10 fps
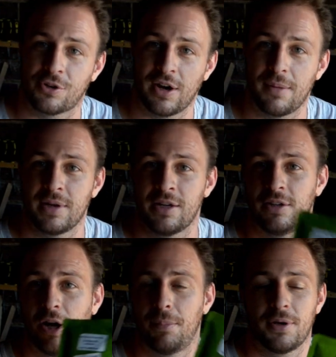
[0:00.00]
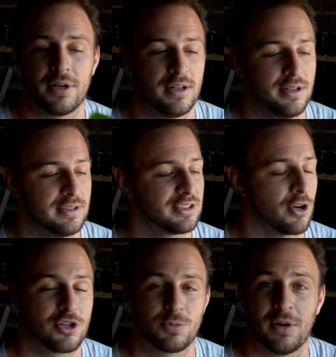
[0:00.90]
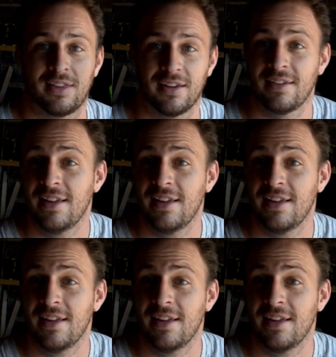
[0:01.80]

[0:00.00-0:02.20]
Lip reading: gram meal, I'll put a starch with it,